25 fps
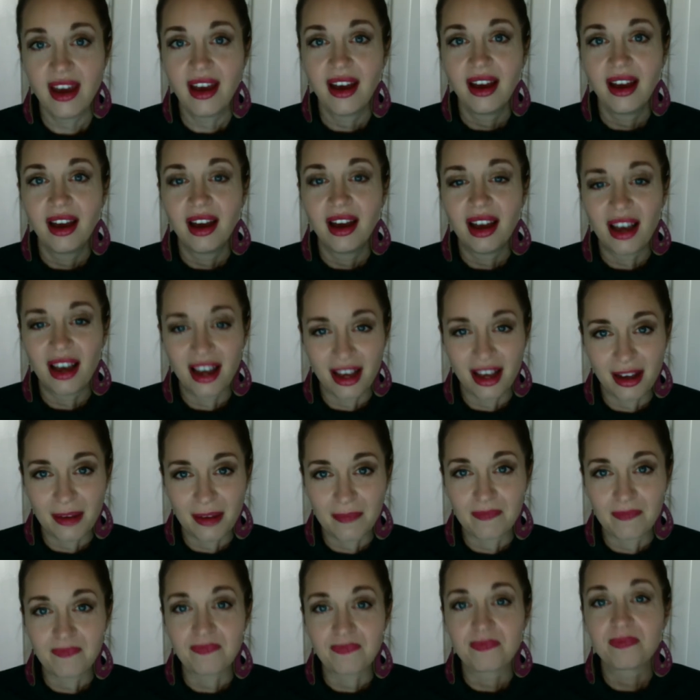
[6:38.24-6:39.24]

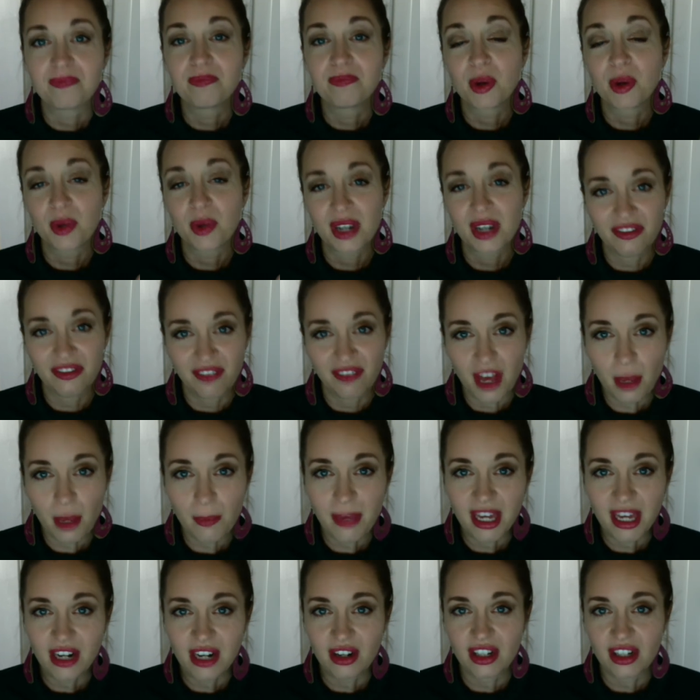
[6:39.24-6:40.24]
But when I felt
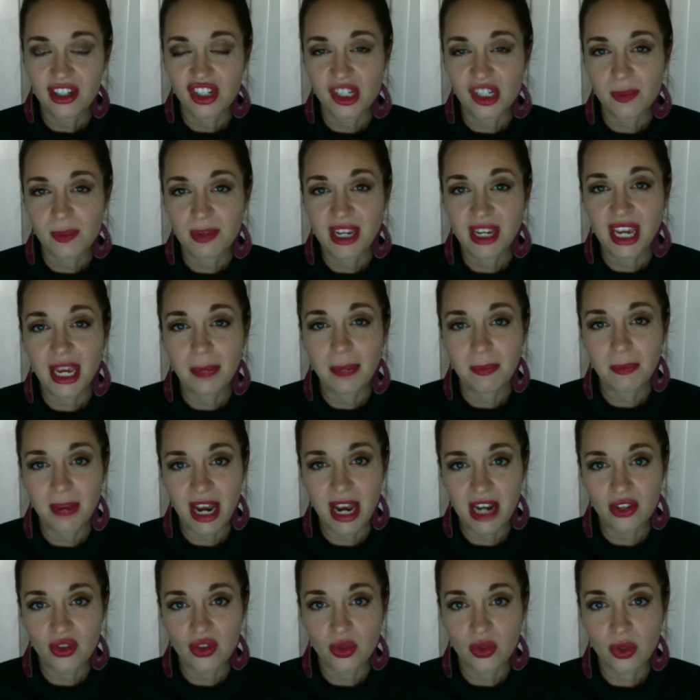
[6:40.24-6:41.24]
better, it just became
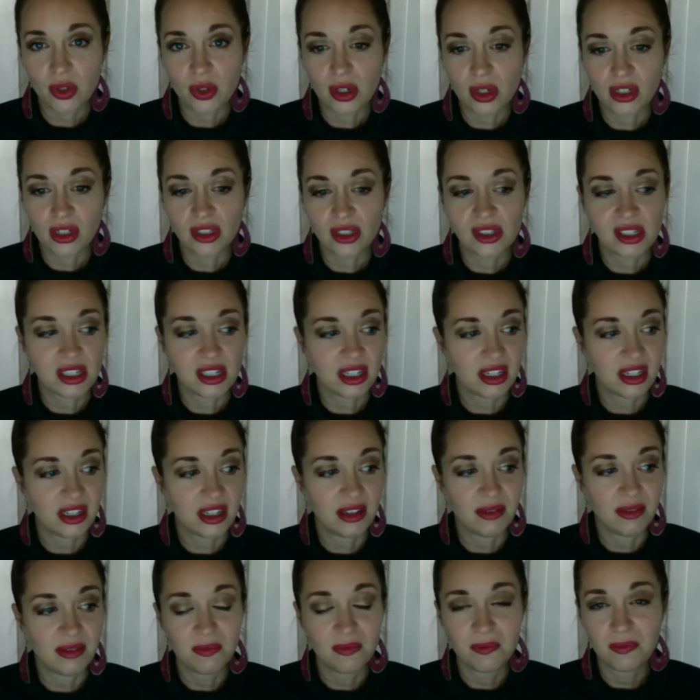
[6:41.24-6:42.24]
natural to
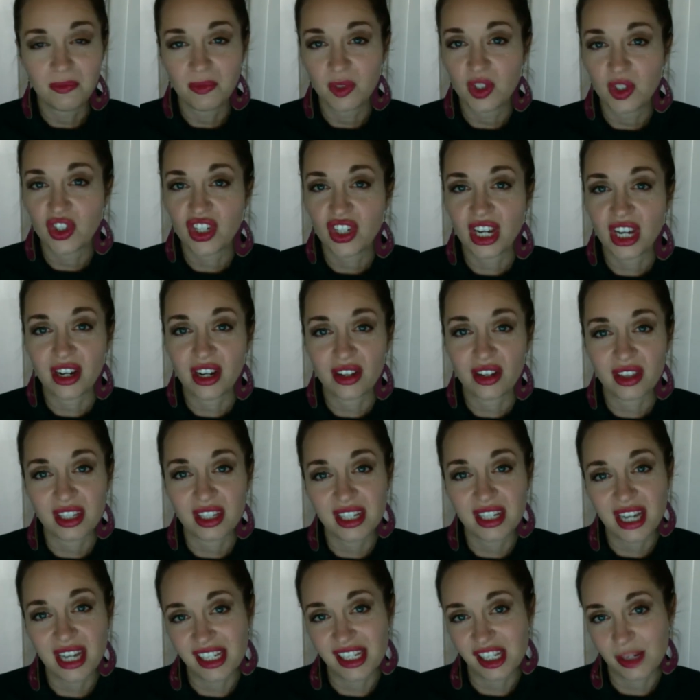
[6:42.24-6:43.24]
share the
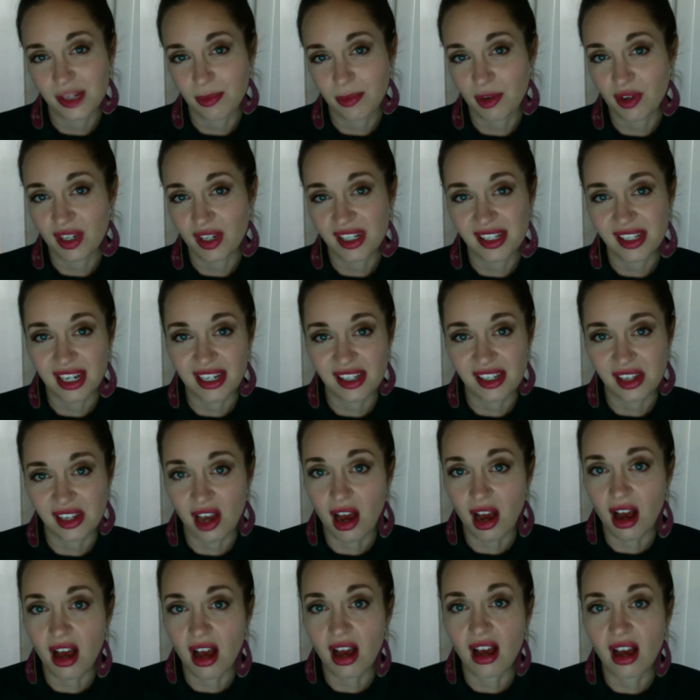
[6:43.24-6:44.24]
testimonies I
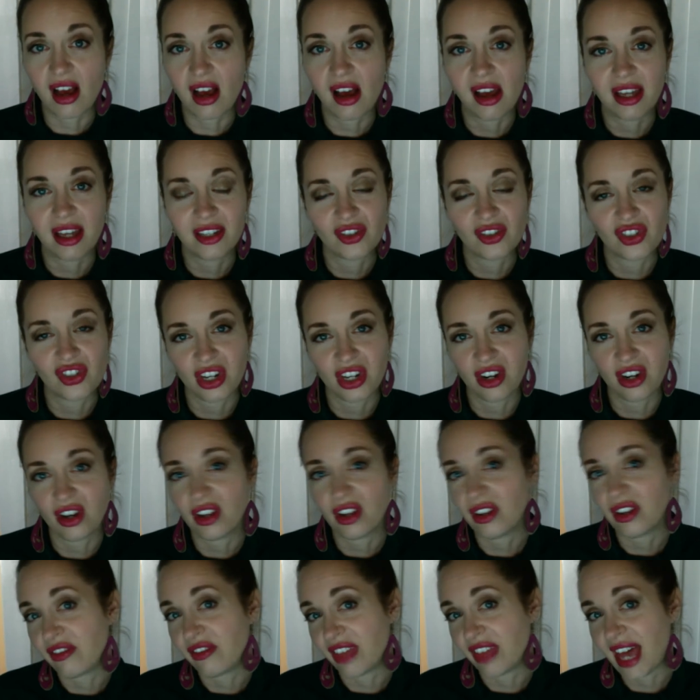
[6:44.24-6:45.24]
saw and share all
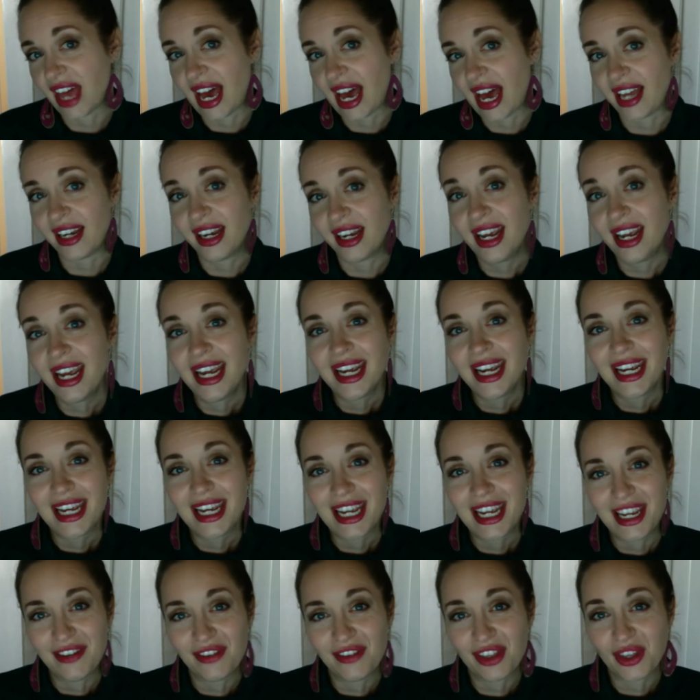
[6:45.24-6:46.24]
of that.
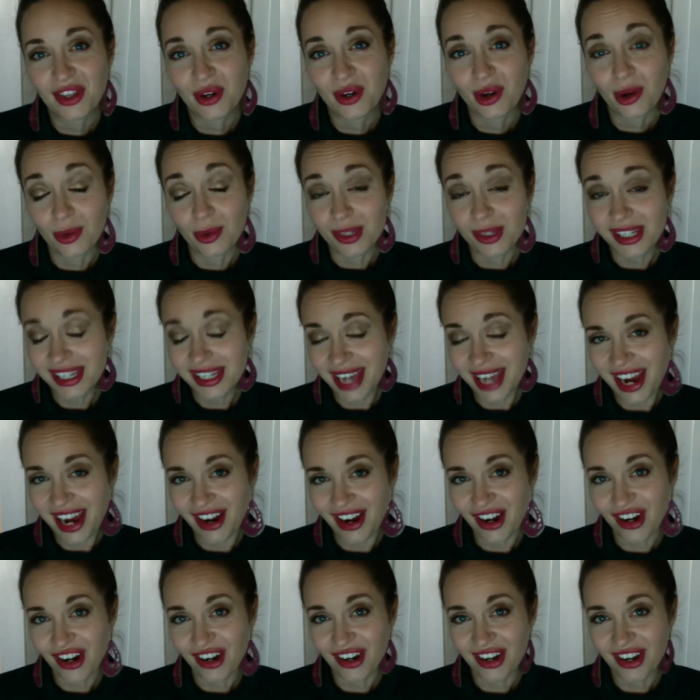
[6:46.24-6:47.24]
Even though I was
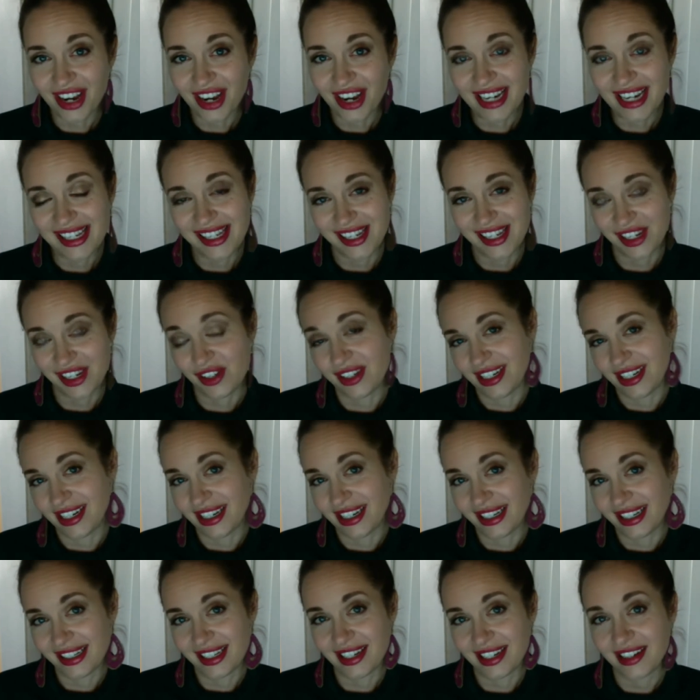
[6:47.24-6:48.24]
scared, I still did it.
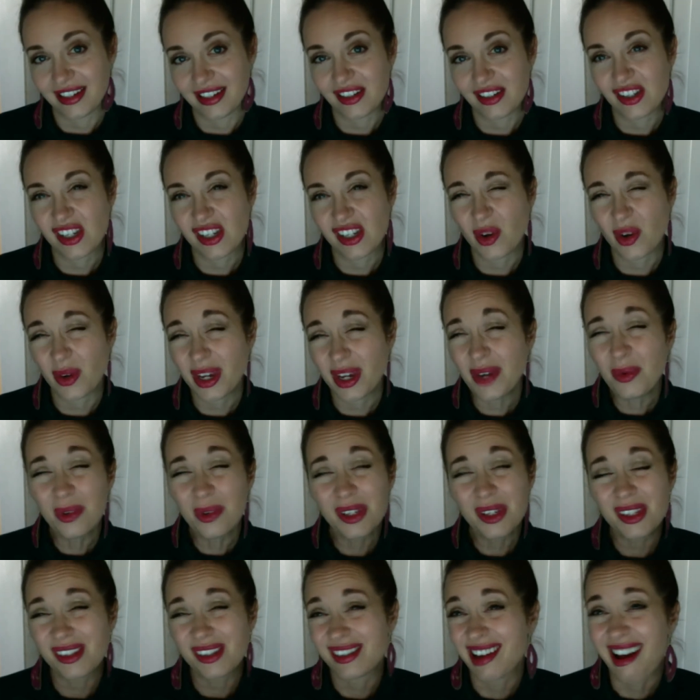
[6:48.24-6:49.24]
So it
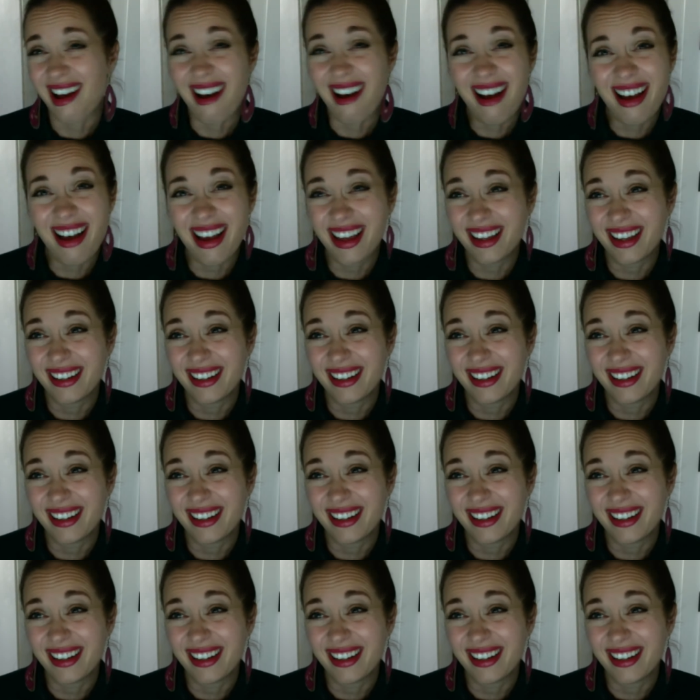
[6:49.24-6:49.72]
was not,